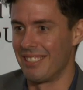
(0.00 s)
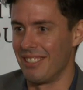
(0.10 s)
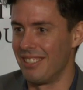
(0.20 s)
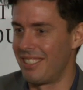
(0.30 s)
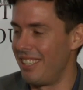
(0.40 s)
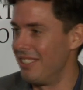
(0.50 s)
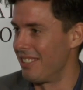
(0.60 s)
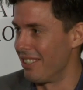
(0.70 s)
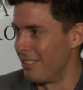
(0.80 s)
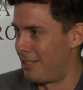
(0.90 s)

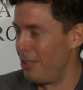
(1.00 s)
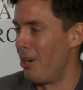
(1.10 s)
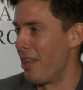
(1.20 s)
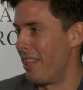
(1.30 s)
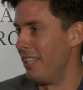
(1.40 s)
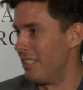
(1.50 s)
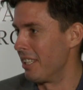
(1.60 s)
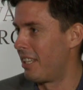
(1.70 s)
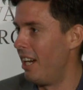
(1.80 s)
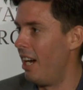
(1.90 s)
was a little too
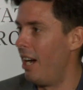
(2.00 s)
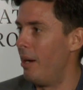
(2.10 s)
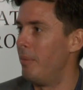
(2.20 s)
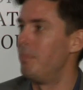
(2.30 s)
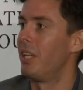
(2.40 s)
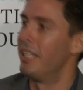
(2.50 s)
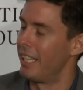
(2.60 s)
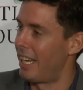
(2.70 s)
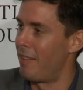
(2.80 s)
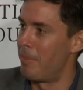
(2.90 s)
authentic. And
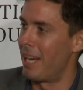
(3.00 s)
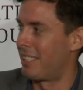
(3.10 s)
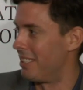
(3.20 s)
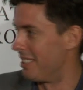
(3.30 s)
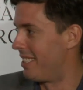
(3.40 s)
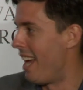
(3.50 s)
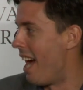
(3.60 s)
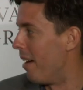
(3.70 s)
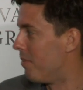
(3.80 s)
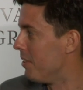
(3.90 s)
they gave it back to the
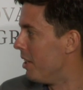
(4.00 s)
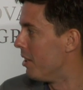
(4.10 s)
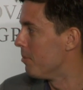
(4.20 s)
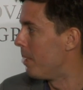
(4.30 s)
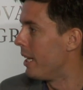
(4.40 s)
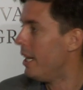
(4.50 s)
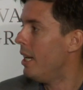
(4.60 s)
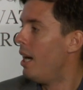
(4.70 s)
staff, you know, but...